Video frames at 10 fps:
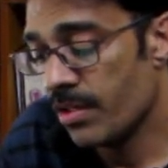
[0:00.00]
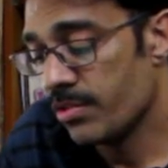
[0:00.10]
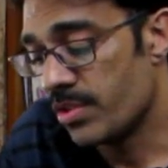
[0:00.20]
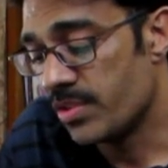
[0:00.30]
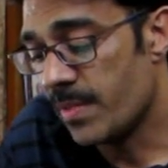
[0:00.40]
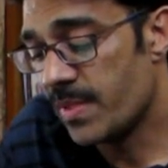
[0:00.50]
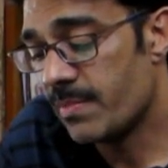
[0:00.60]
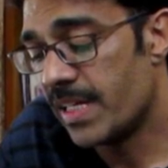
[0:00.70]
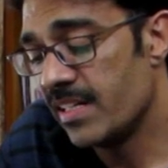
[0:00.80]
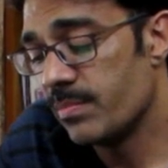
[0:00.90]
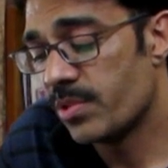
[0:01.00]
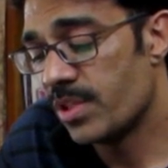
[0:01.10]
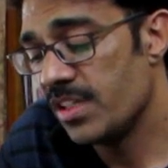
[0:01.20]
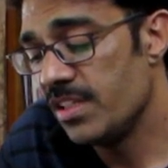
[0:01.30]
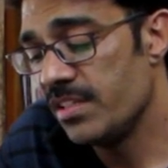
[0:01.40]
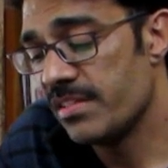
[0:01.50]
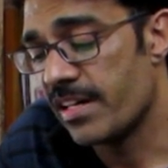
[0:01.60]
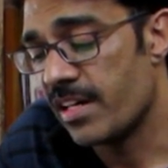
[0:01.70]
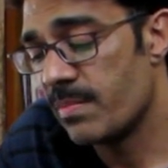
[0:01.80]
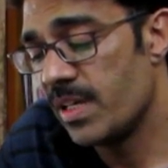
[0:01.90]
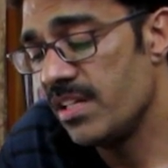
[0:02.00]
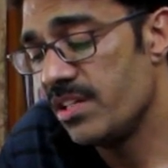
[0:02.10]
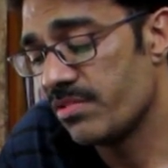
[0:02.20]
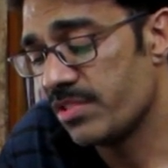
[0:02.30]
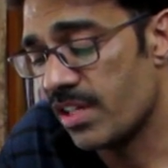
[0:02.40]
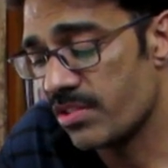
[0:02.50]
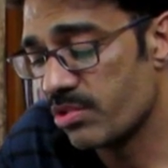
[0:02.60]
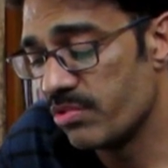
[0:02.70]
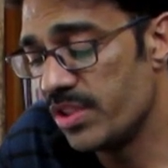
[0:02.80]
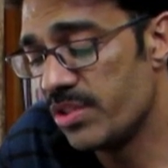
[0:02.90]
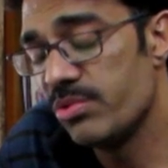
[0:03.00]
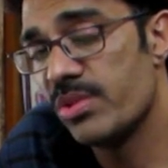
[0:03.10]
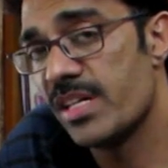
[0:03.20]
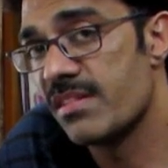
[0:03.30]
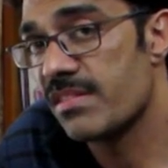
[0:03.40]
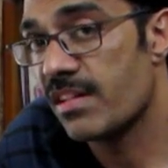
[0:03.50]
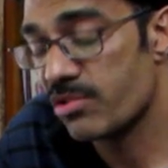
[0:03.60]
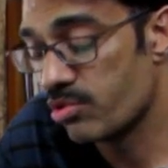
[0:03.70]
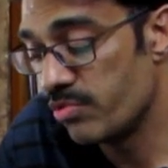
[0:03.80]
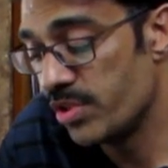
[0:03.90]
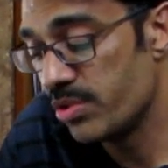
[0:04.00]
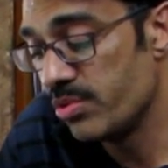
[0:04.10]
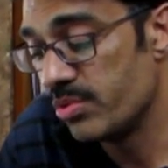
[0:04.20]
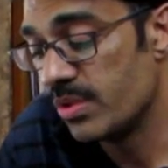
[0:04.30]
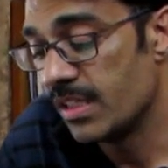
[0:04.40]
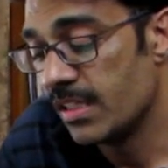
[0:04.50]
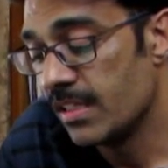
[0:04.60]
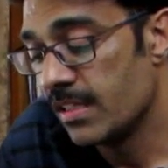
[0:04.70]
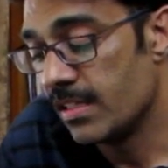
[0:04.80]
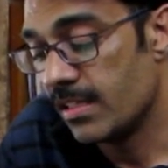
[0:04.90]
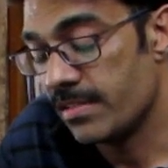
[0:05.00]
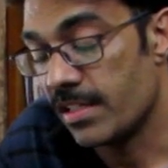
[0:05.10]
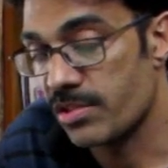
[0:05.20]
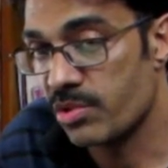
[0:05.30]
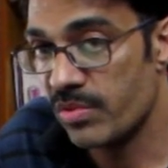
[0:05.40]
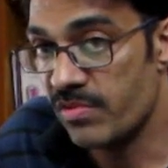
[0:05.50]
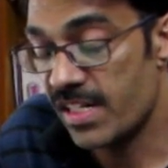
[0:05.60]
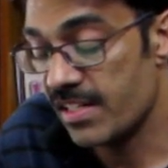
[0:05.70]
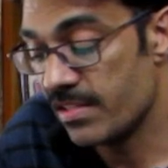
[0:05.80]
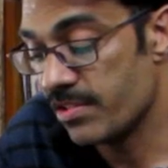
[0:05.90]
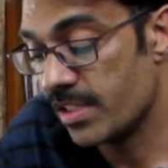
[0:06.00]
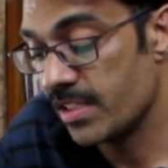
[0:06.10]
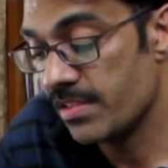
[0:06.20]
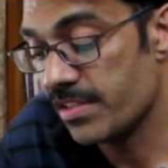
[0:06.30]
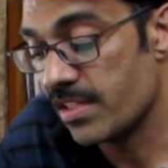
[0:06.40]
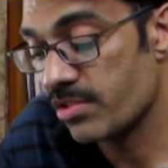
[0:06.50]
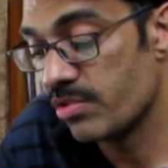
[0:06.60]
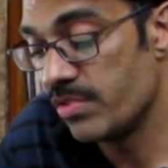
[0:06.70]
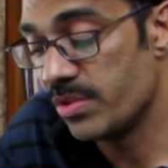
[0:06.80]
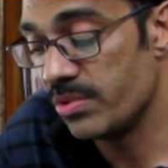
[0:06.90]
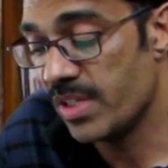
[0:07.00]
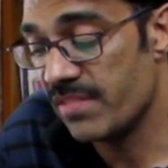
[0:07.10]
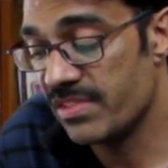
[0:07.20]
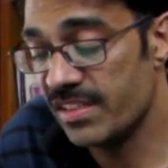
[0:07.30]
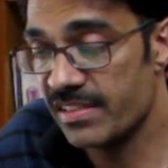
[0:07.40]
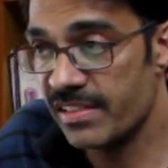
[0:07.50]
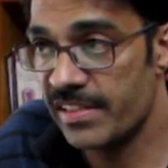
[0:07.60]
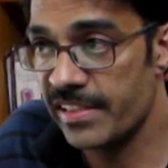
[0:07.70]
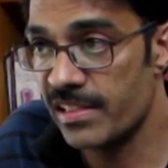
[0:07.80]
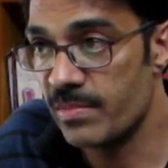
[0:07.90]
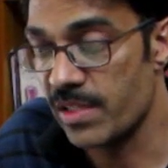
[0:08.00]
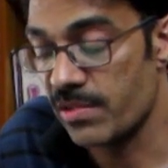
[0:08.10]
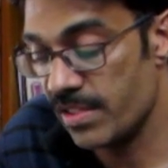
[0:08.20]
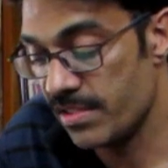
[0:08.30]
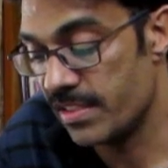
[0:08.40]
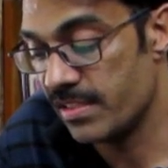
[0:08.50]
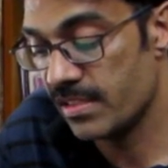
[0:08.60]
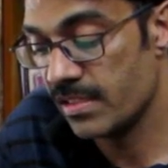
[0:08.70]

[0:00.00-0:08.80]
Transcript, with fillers: so receptor binding protein RBD of SARS-CoV-2 and SARS-CoV-2 uh, SARS-CoV-1 and sorry SARS-CoV-2 have six critical amino acids